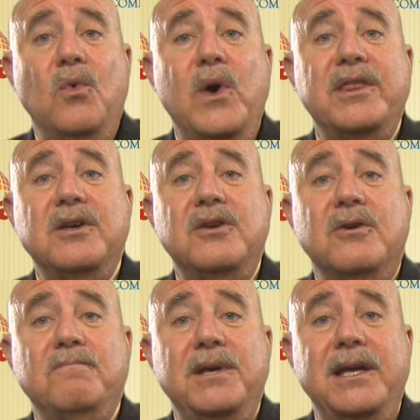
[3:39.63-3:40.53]
Whether
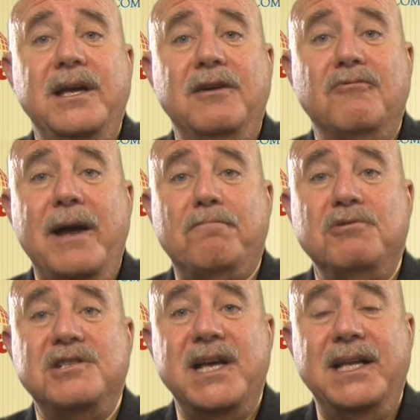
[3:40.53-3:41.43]
you're being
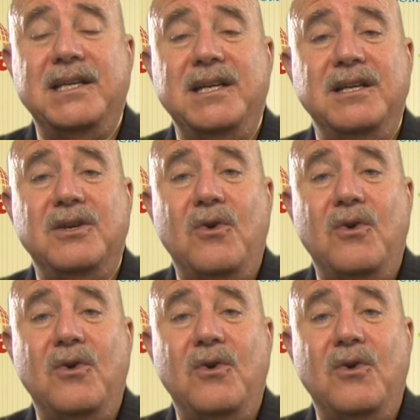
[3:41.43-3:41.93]
represented in